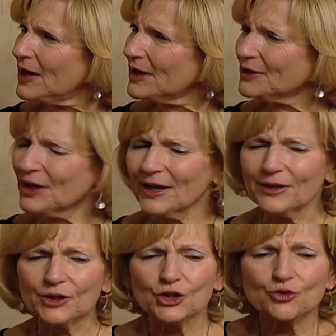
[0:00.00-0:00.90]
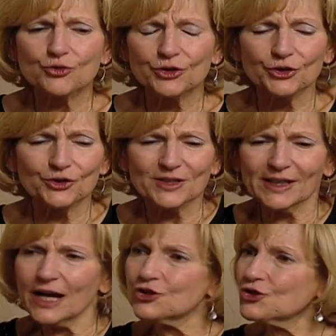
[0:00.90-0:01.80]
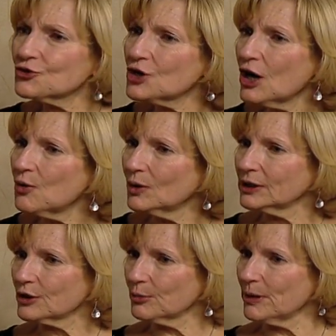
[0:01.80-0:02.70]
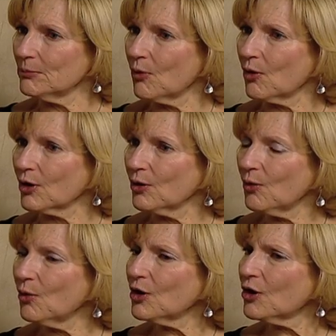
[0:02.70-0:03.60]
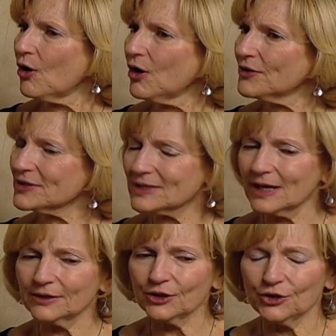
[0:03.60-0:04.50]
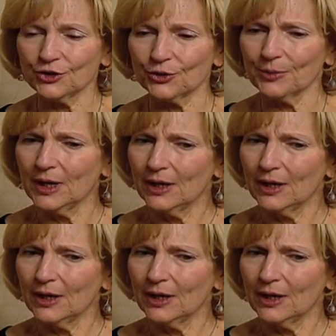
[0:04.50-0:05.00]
eh, you catch your toe a little bit more or all of a sudden you're